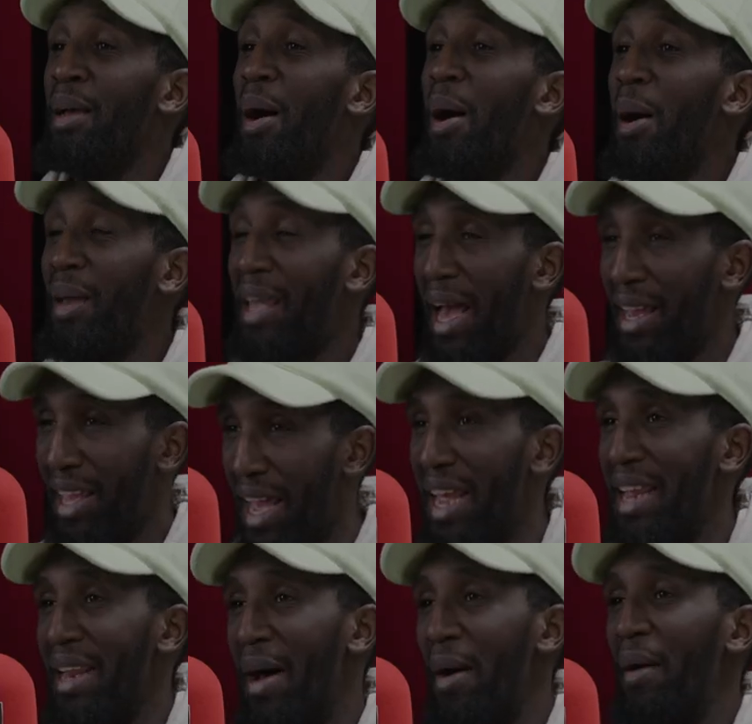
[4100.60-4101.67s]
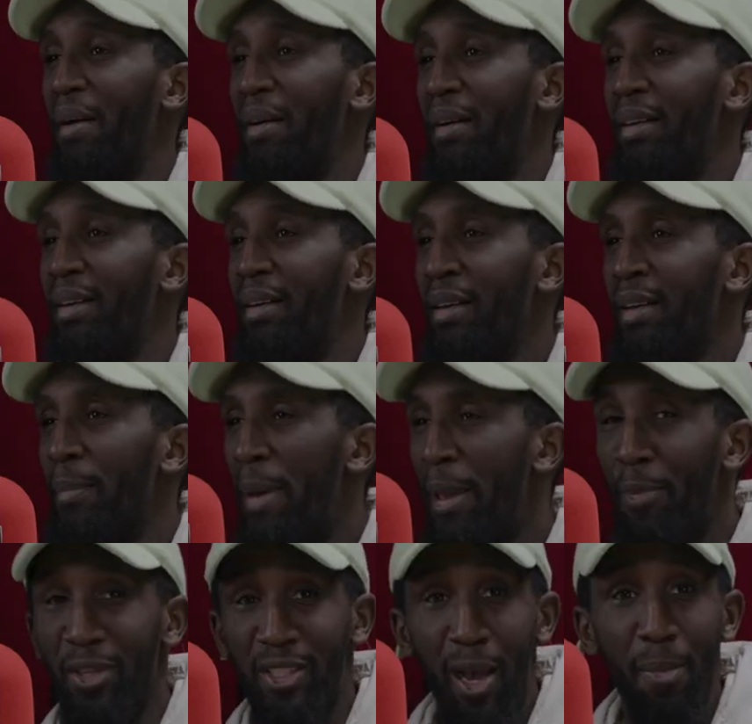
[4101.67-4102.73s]
Okay, I get it now.
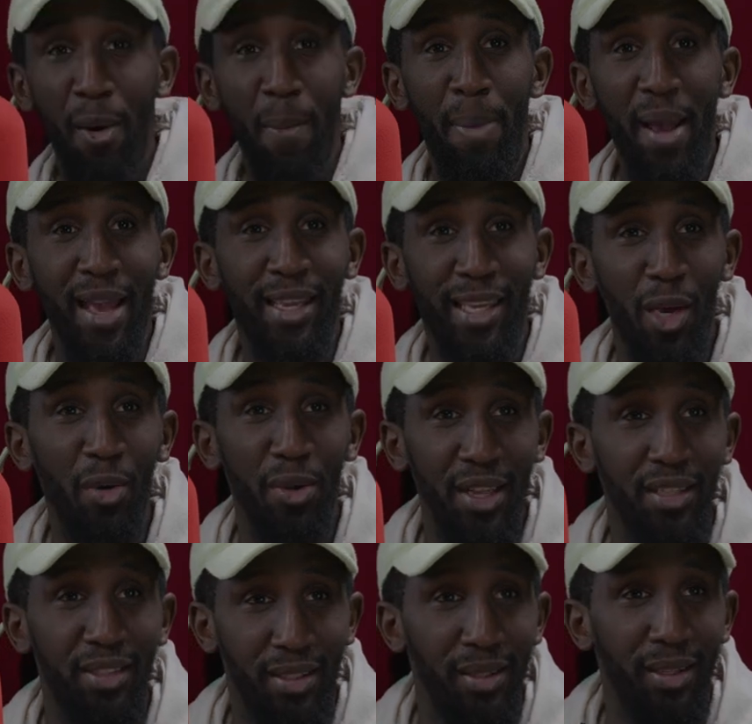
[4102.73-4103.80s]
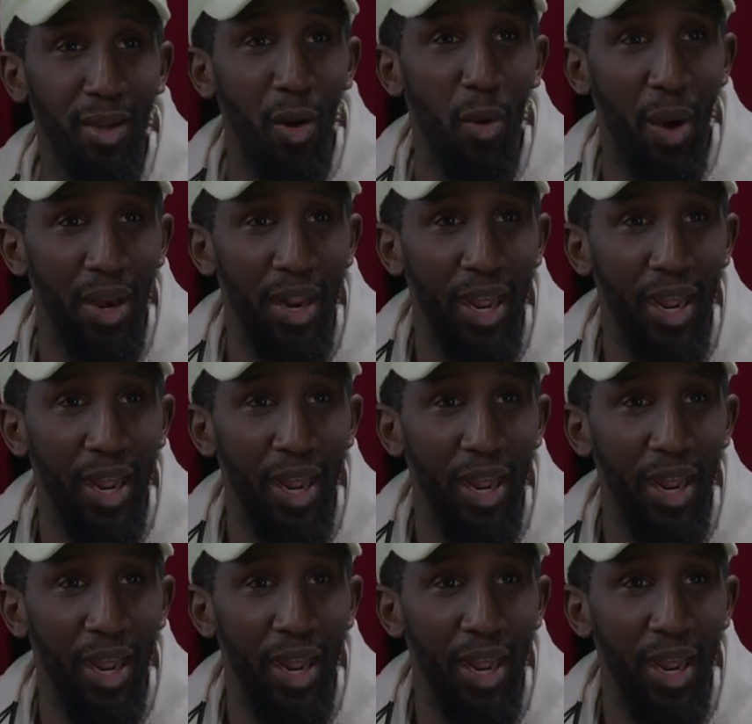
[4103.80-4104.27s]
People's elbow better kill this little one